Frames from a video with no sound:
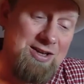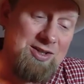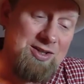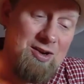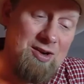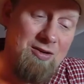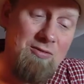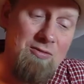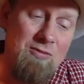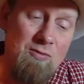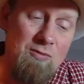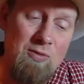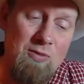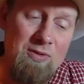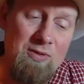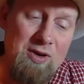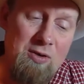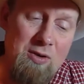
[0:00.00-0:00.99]
So
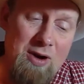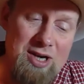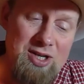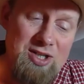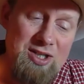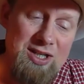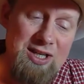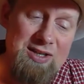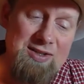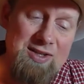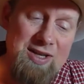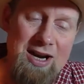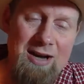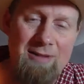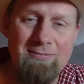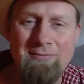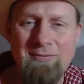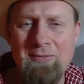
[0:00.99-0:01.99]
the question is,
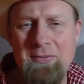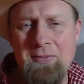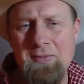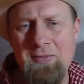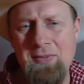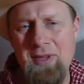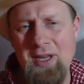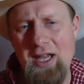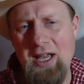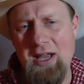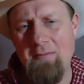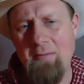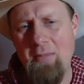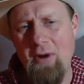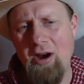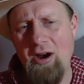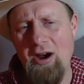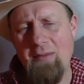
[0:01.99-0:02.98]
I
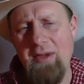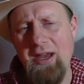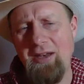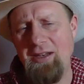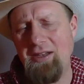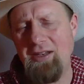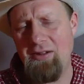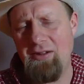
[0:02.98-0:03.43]
mean,